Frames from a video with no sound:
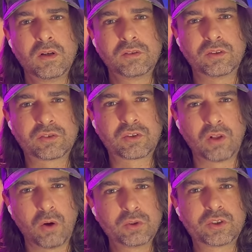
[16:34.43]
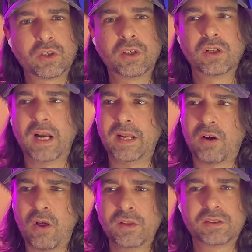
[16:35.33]
disclosure and
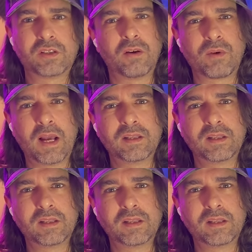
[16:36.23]
all this stuff, right?